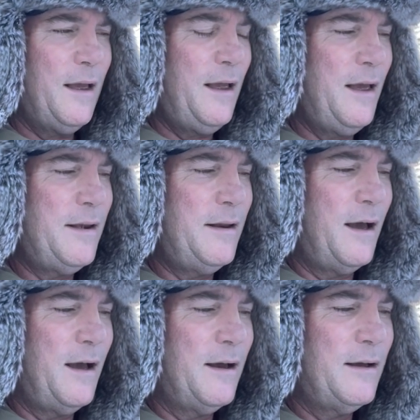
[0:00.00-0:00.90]
and
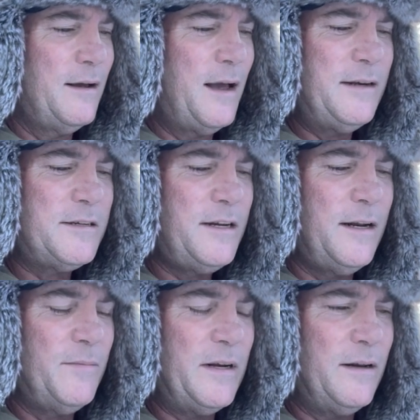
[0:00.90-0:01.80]
uh, hadn't seen
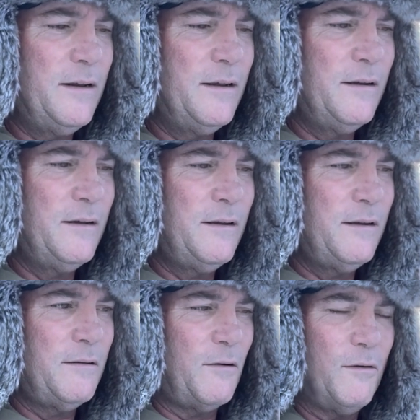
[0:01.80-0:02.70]
him in
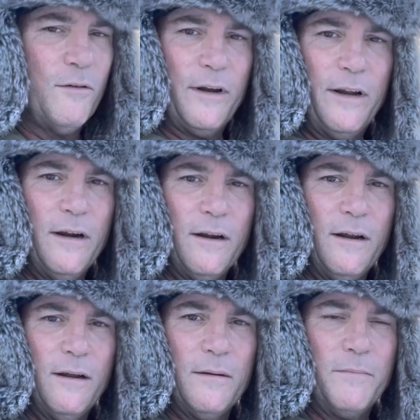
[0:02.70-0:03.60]
over a year,
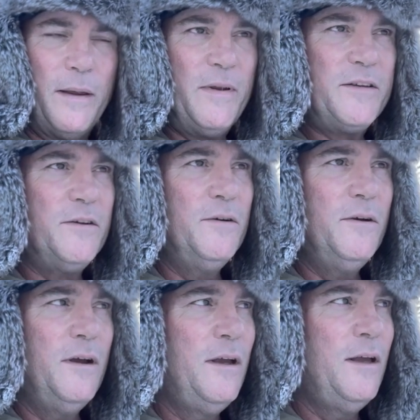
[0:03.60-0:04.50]
maybe two.
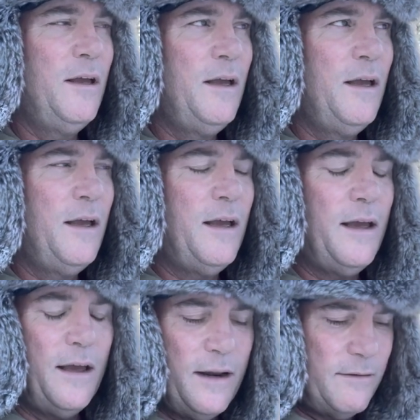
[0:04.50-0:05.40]

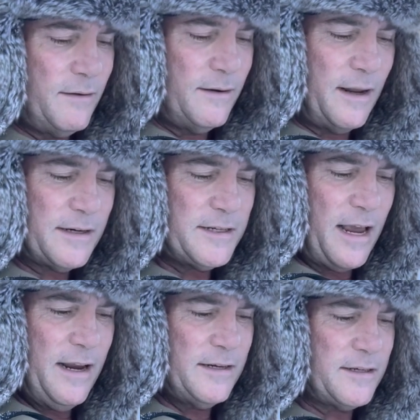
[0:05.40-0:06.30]
And next
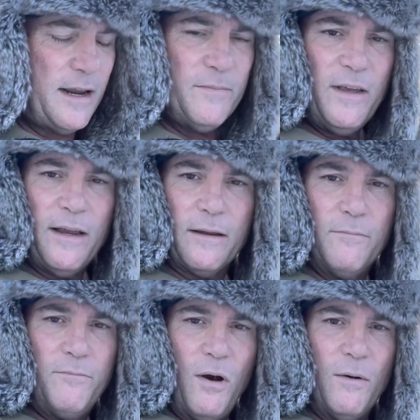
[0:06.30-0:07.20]
day, same thing.
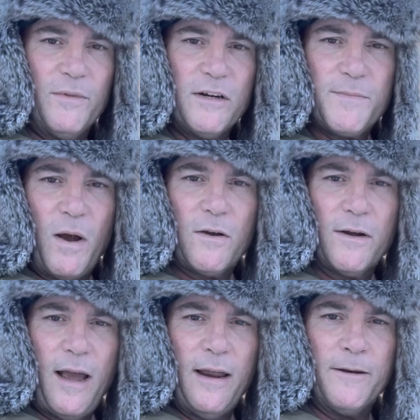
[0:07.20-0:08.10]
Boom, there's my Uncle
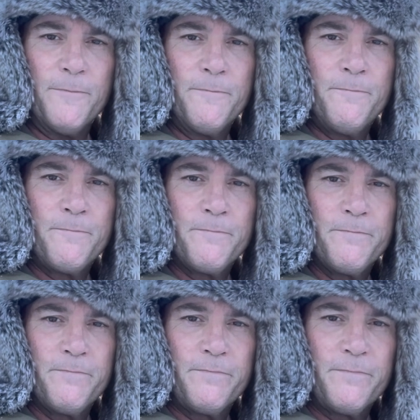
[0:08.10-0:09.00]
Ken.
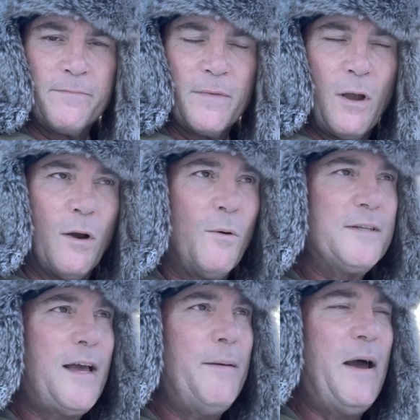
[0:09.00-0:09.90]
One
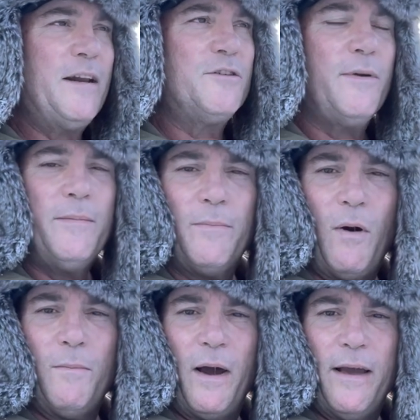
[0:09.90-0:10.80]
time I had a dream
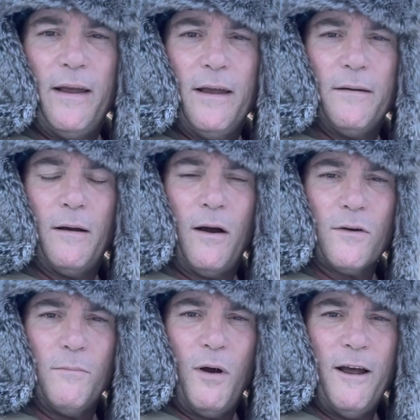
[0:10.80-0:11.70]
about my
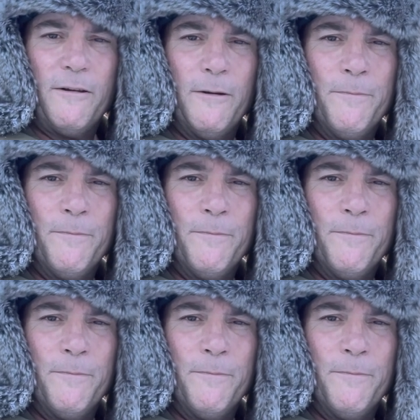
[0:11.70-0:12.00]
Uncle Bud.